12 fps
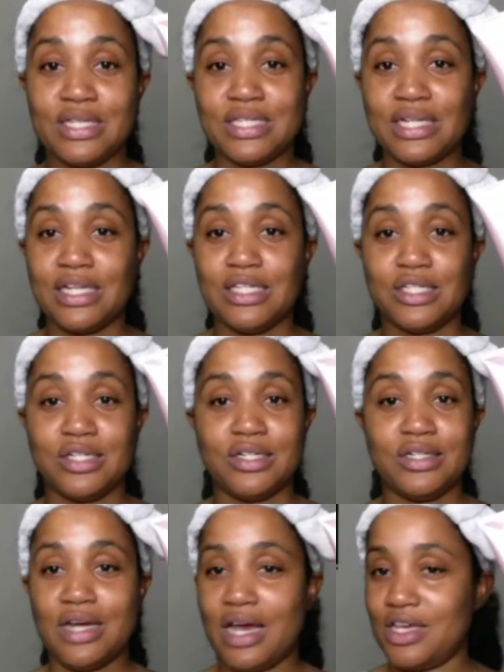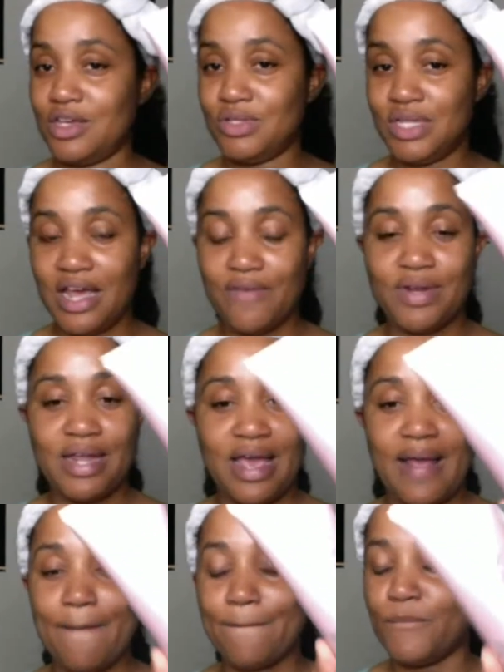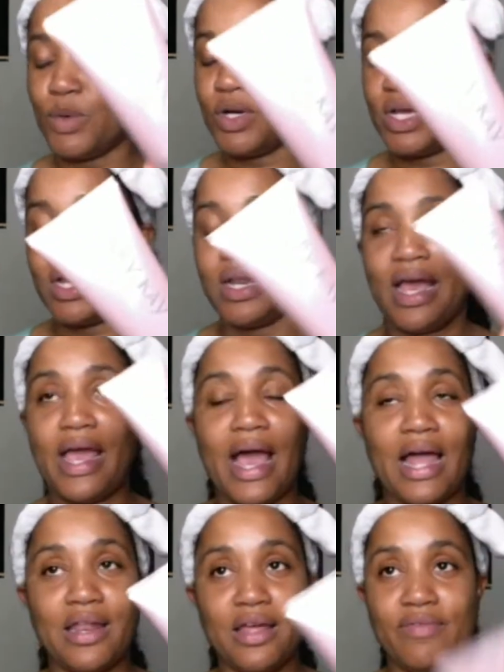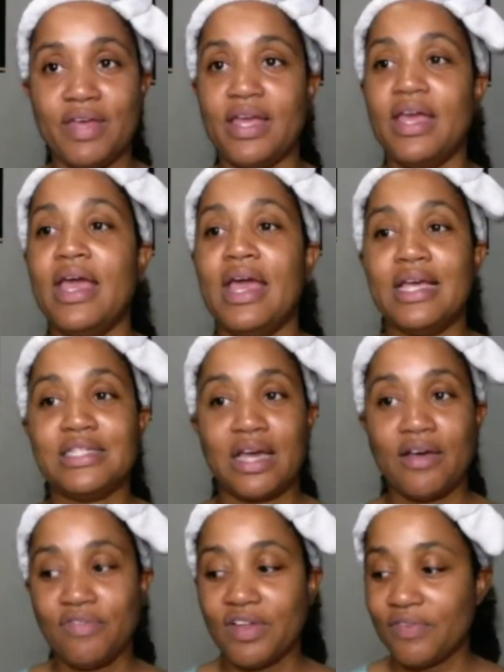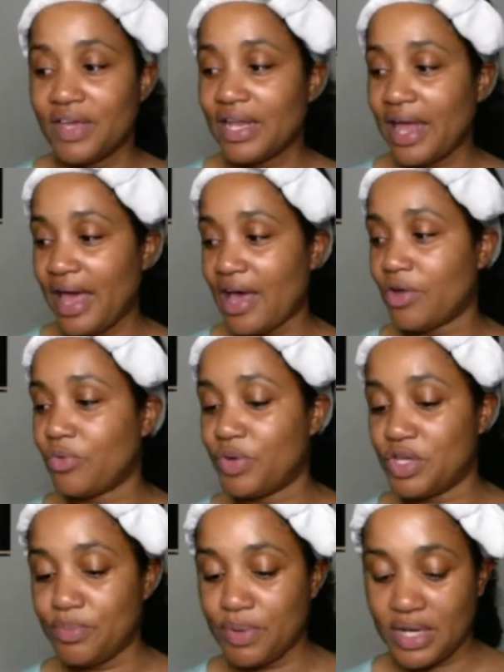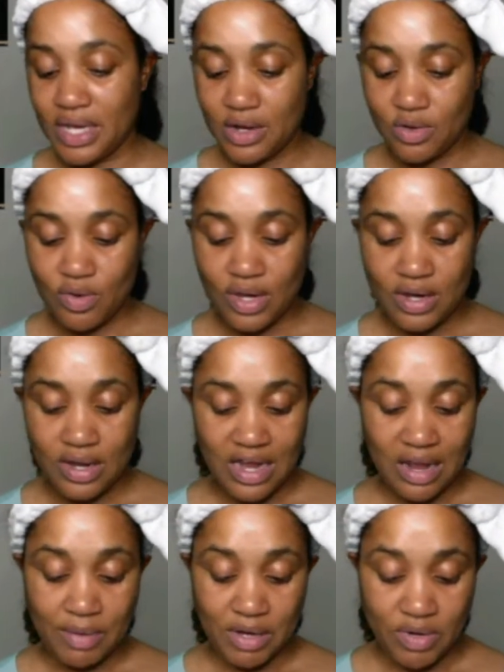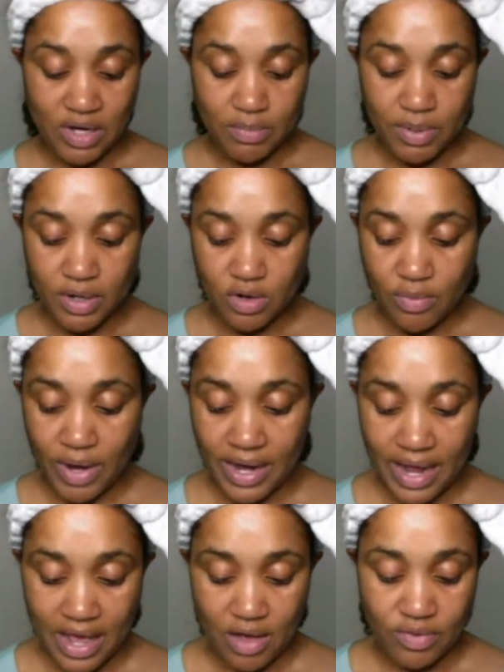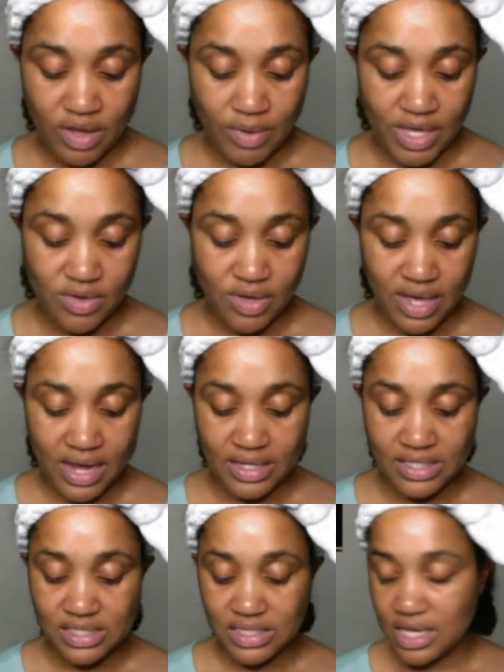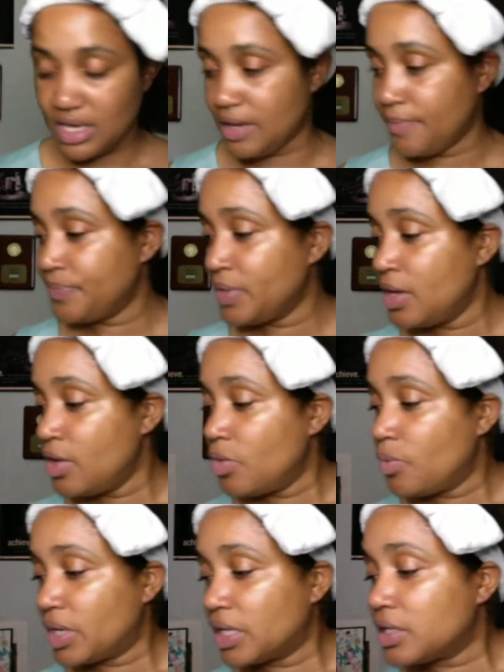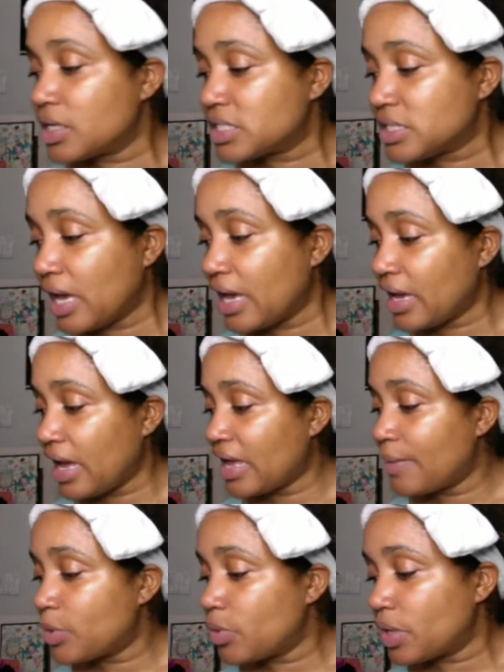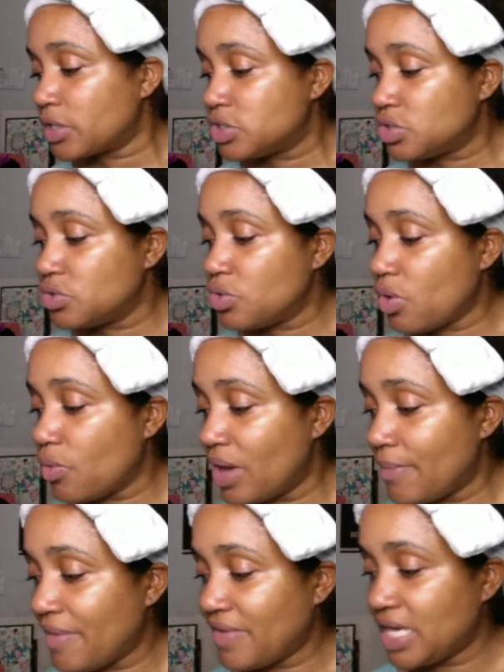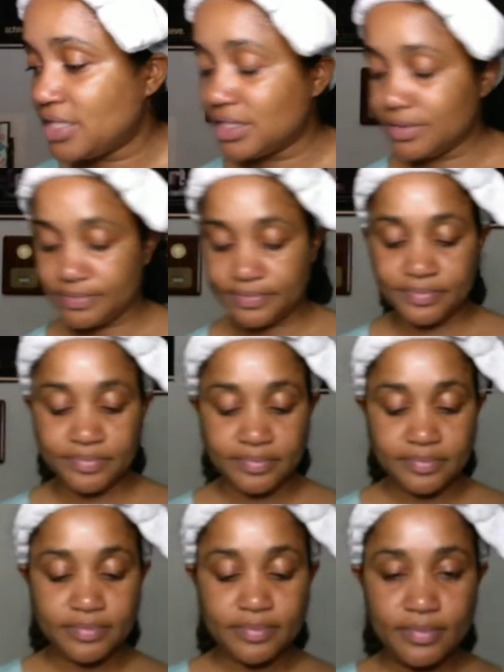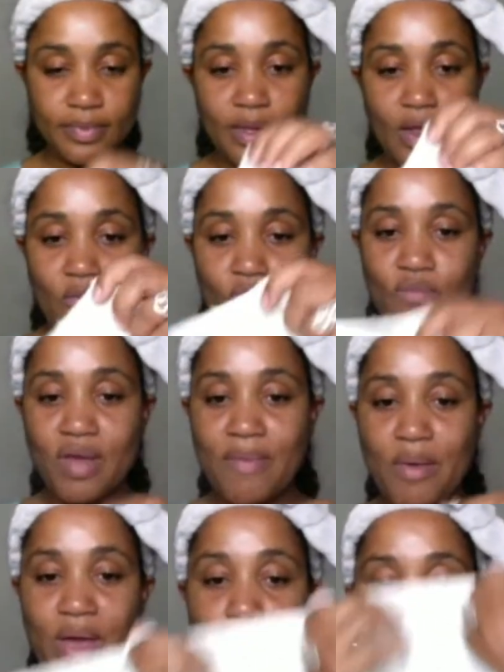this cleanser. I use it every day, morning and night. I love it. It's like a fluffy cloud when you're putting it on, and I'm getting ready to put it on right now. That way you can kind of see what it looks like. I am going to wet my face with my wet